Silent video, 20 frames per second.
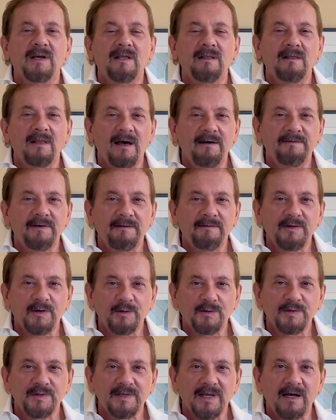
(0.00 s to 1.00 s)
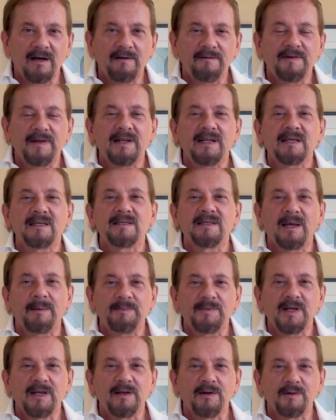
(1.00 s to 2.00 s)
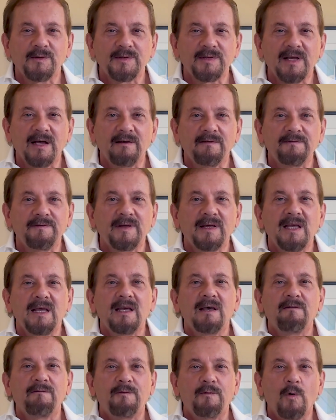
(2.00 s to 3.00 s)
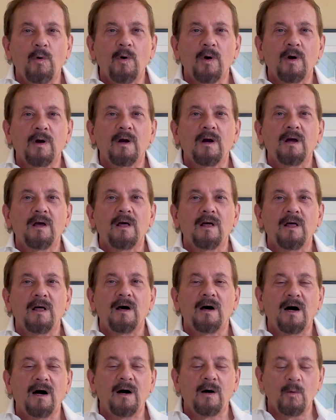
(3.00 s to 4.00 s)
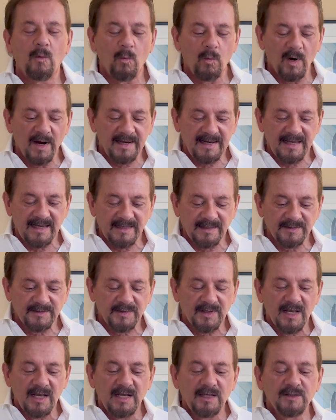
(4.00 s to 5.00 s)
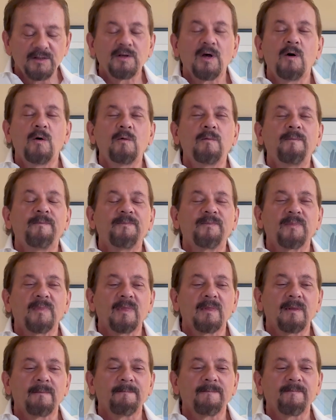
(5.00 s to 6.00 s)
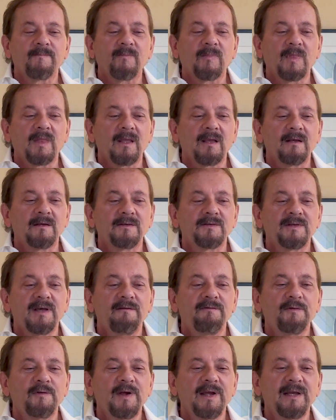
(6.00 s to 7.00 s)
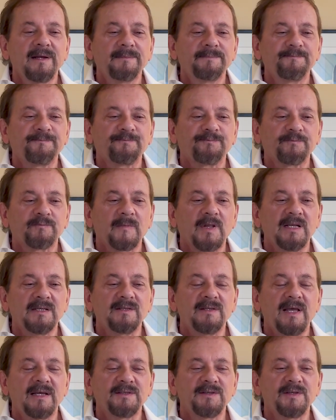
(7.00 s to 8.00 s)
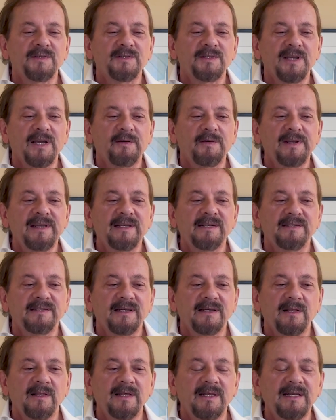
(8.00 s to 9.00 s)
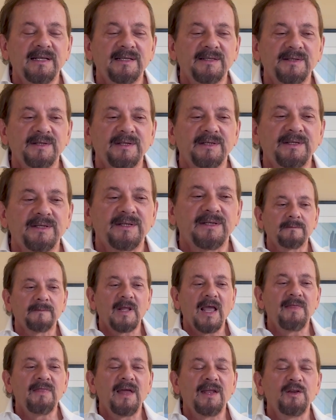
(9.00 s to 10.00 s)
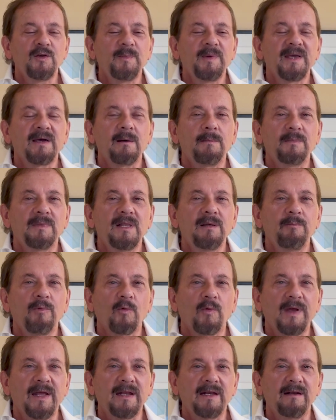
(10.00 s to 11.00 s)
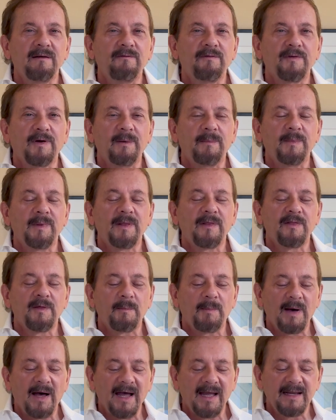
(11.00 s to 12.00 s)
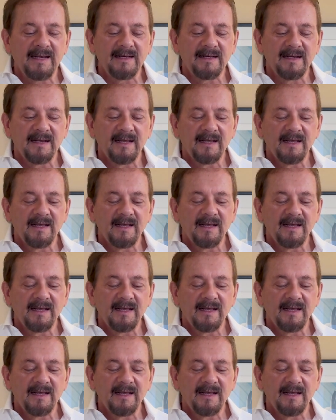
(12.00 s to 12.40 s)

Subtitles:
a love of yourself and accepting yourself for what is. So suffering is necessary until it isn't. And then you become liberated from the mind